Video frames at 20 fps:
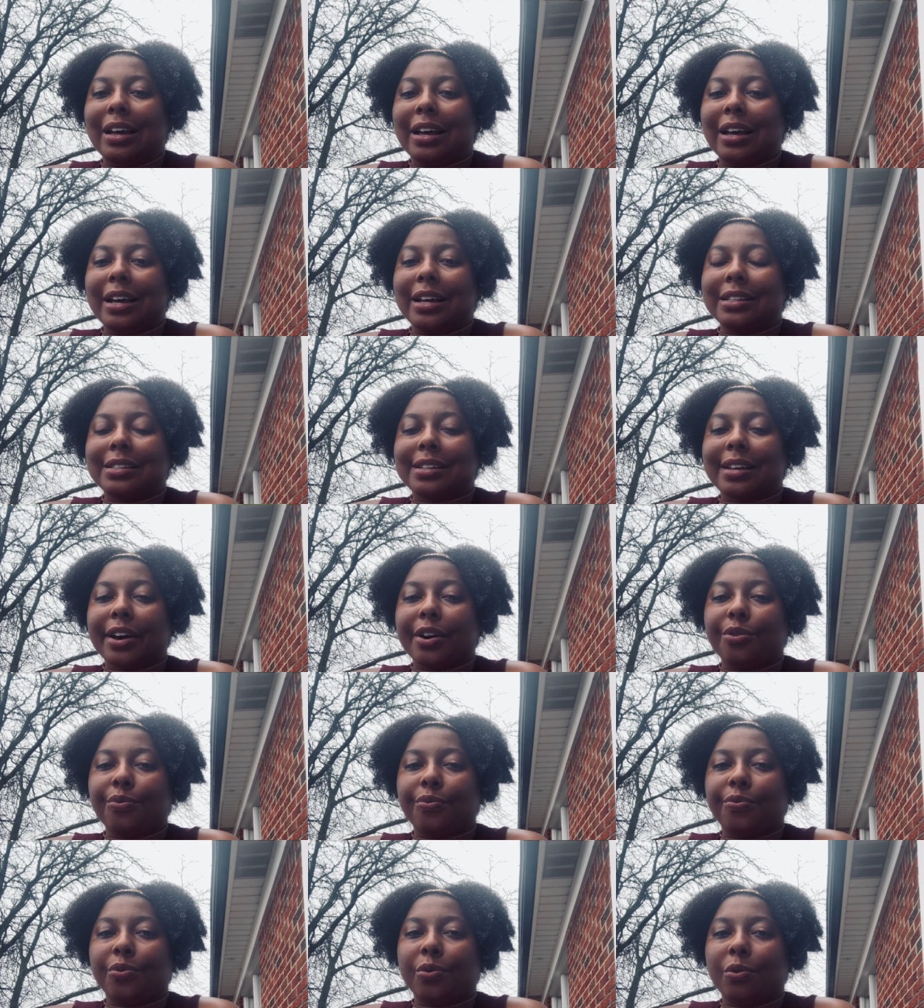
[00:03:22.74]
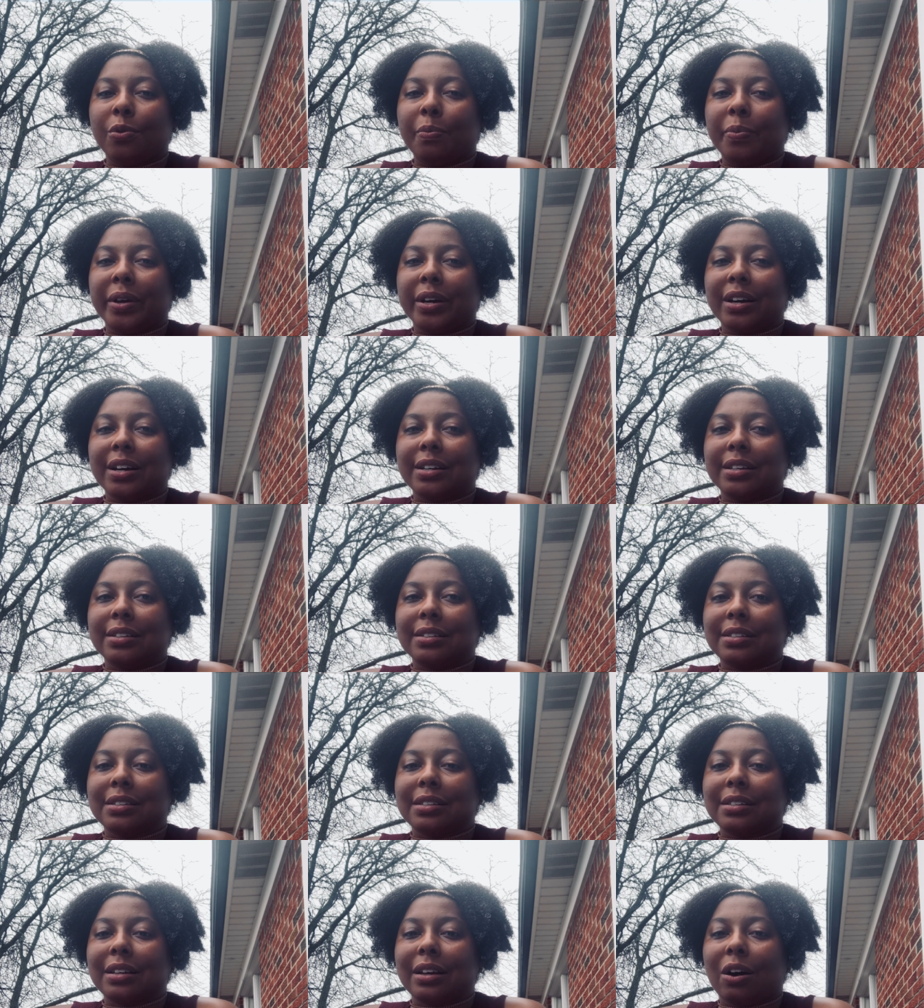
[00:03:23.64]
it's helpful
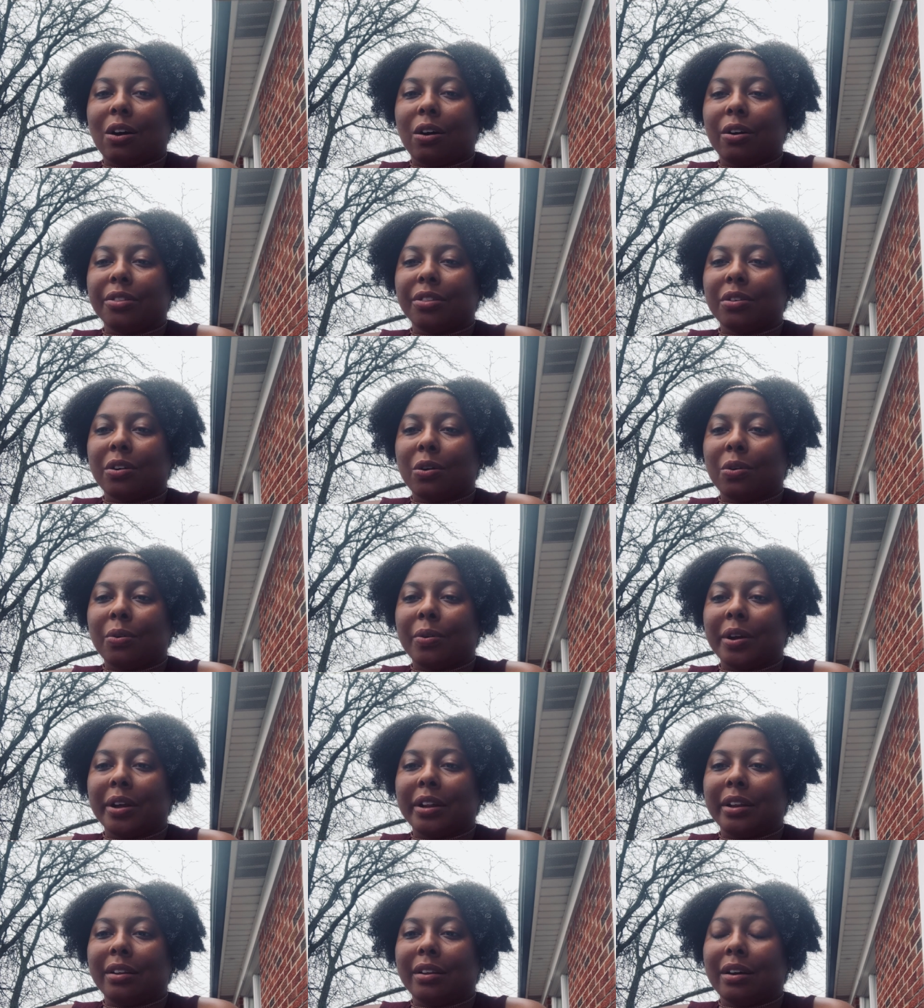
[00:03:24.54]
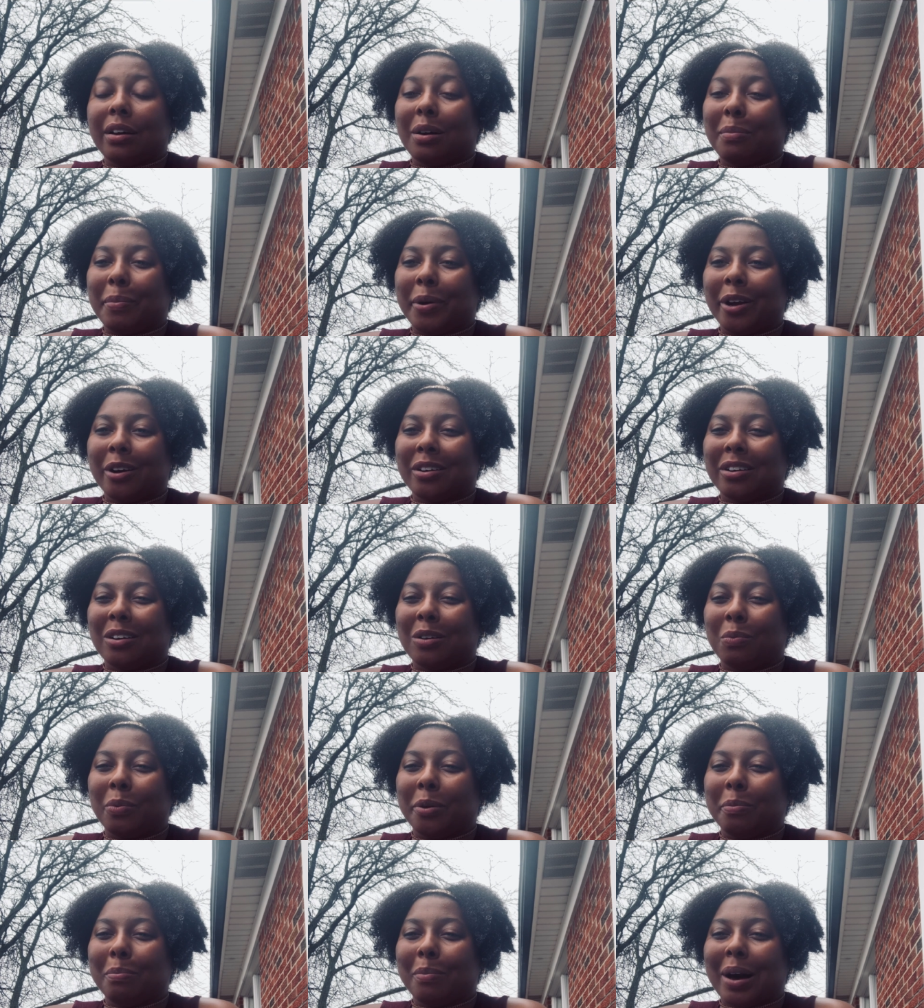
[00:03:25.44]
because although in America
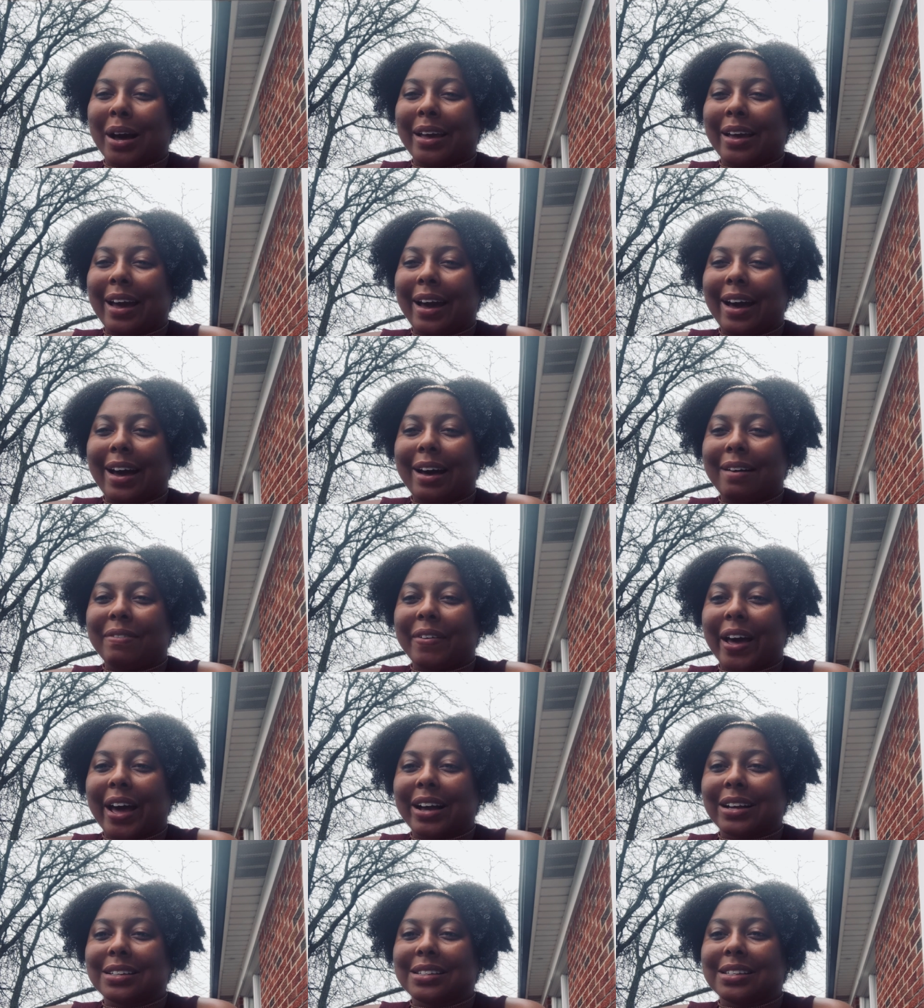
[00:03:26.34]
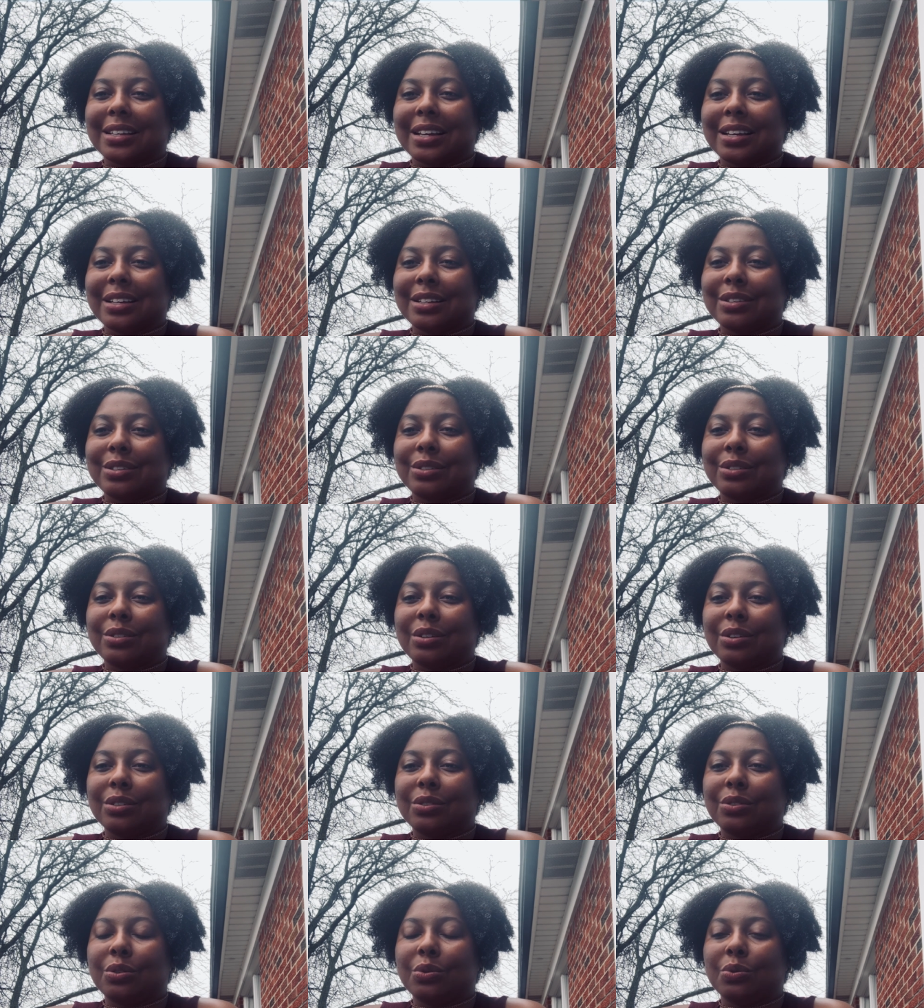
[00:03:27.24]
we might have access
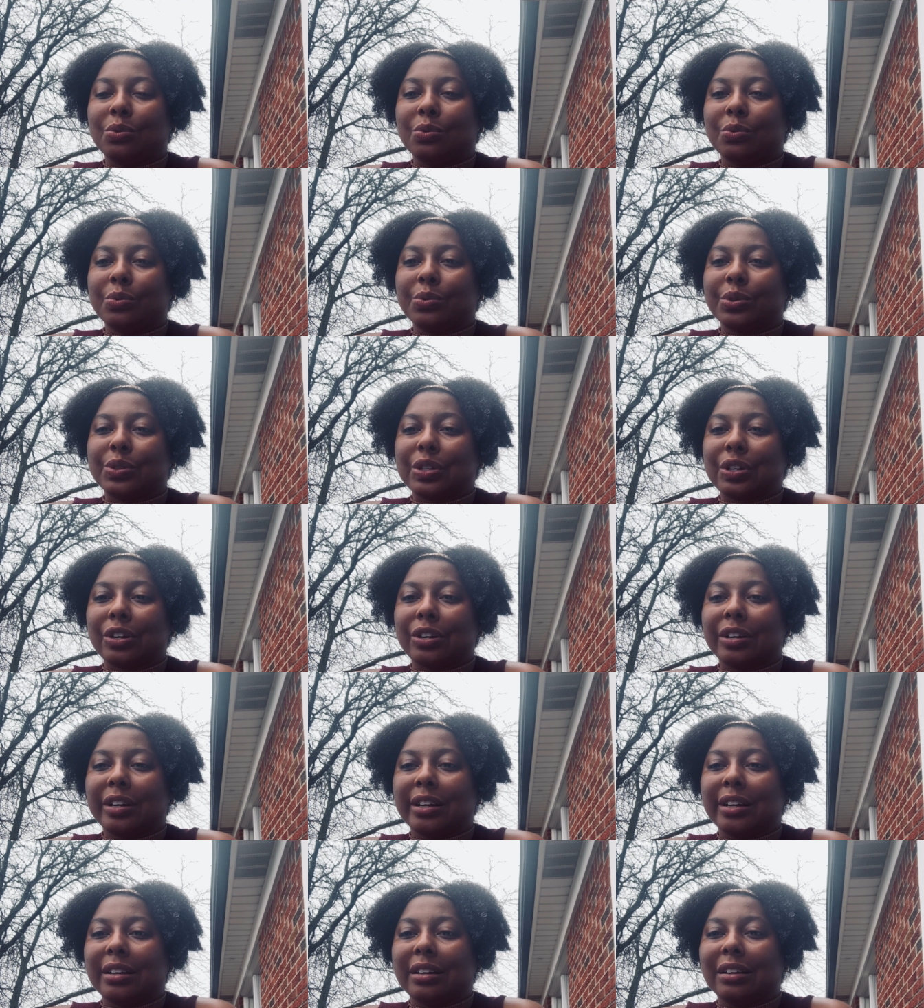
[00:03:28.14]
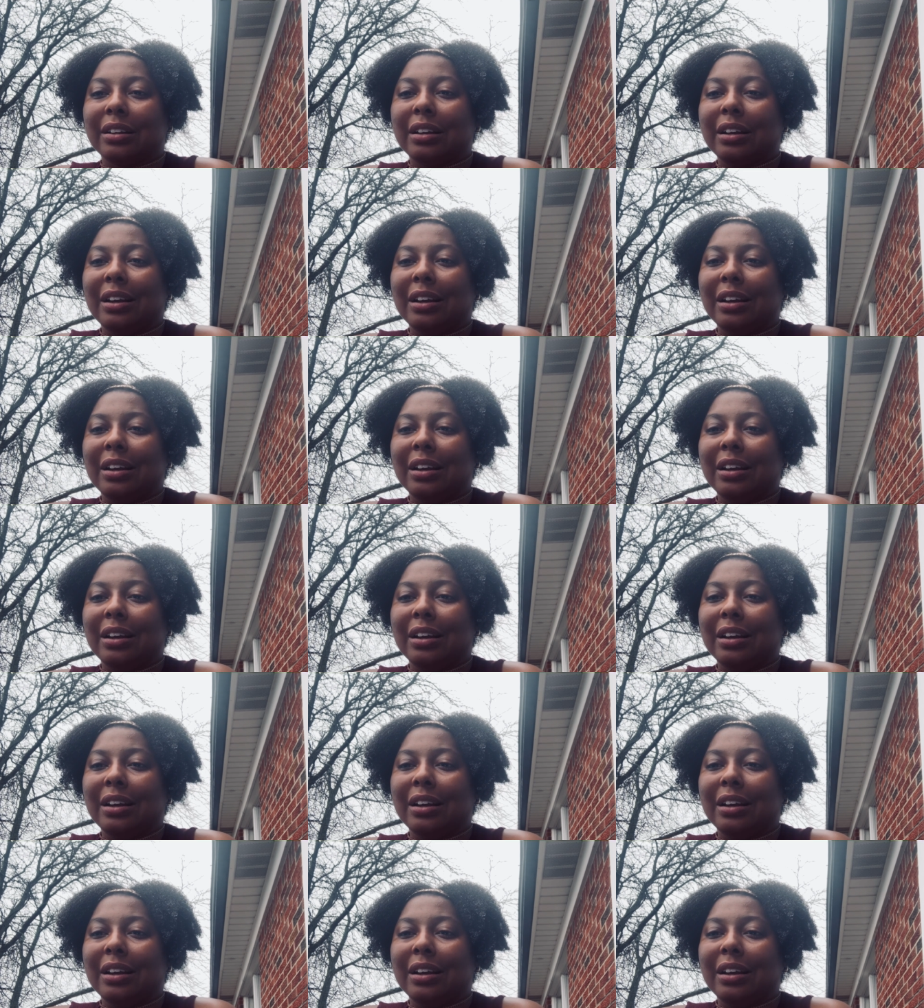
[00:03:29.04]
to certain